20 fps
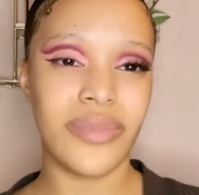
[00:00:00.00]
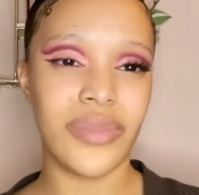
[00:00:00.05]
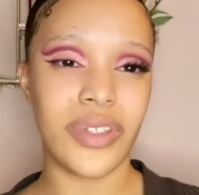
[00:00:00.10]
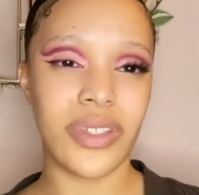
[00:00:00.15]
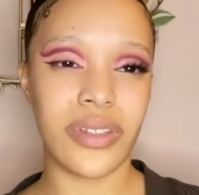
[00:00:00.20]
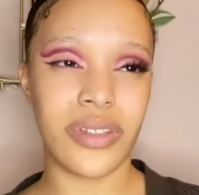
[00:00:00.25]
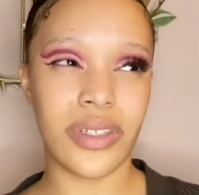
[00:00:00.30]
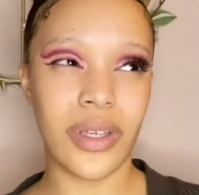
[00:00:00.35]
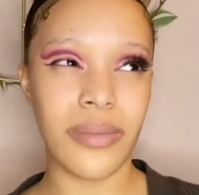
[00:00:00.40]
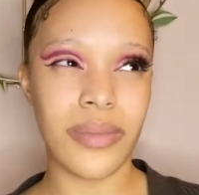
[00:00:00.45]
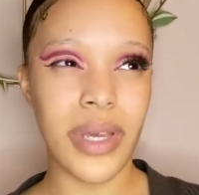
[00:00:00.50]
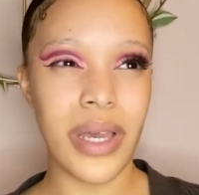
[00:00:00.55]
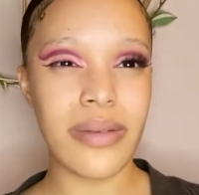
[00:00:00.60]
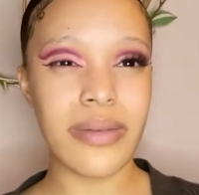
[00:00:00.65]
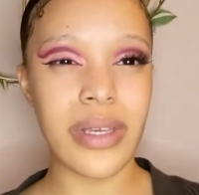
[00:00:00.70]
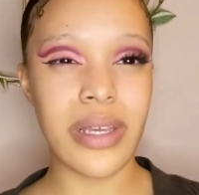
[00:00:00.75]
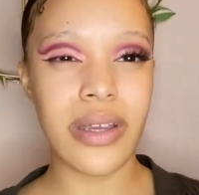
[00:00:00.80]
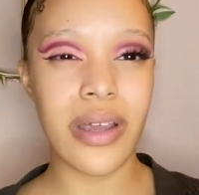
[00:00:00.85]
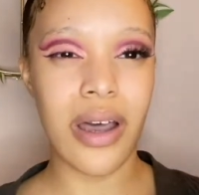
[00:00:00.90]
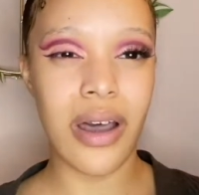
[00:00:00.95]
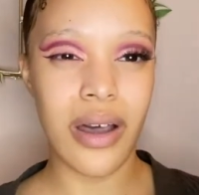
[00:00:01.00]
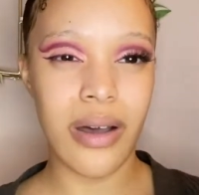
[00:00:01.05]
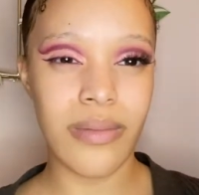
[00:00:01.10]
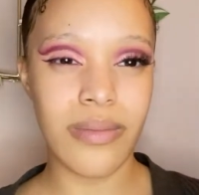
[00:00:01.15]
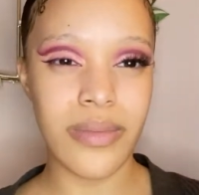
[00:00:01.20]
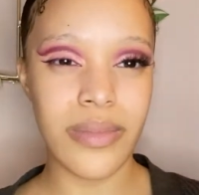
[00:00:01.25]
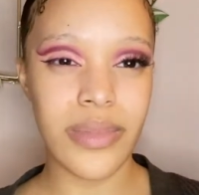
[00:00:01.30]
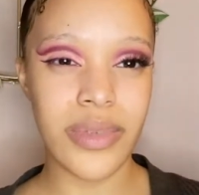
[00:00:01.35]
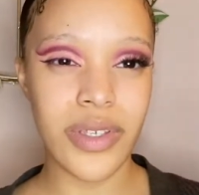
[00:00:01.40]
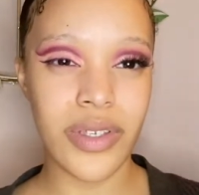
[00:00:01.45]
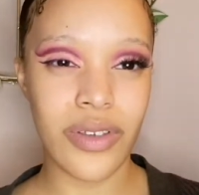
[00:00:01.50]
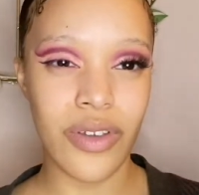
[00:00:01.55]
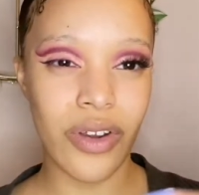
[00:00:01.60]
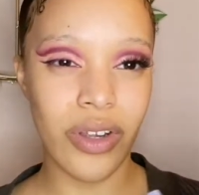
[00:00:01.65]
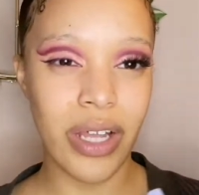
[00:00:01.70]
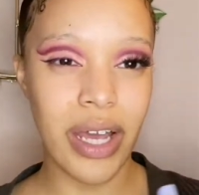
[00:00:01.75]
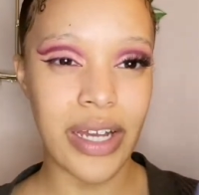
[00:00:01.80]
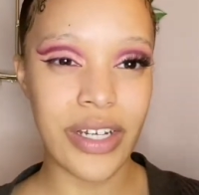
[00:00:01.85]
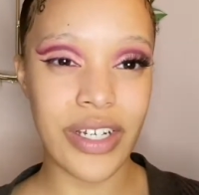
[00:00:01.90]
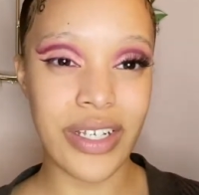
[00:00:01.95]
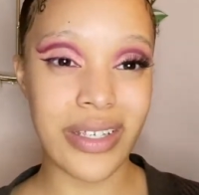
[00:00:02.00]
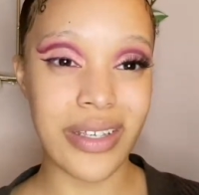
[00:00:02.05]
Sometimes your lashes